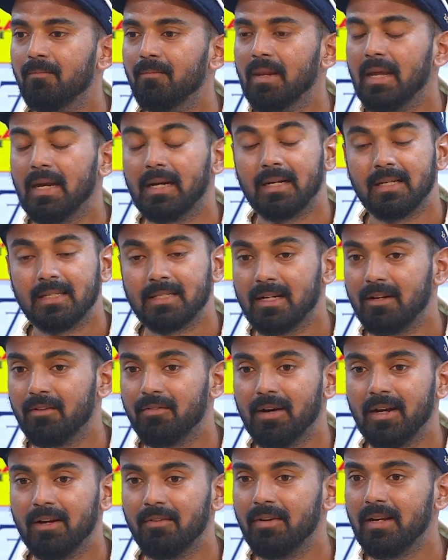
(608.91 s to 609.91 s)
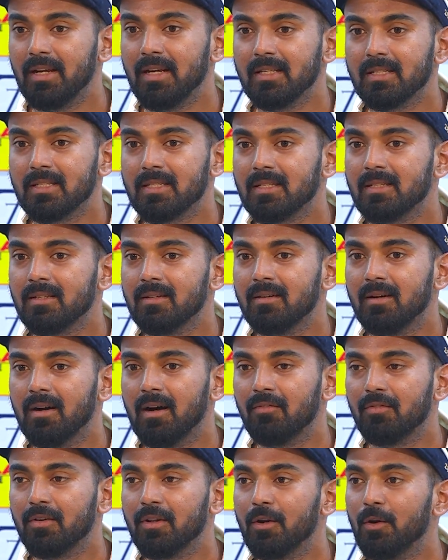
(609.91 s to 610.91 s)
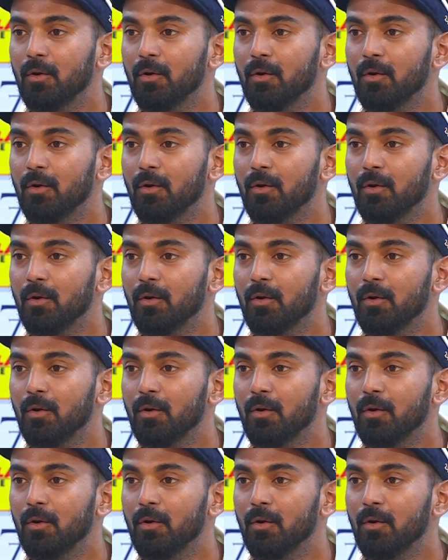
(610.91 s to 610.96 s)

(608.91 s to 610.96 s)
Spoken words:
Like I said, 5 days after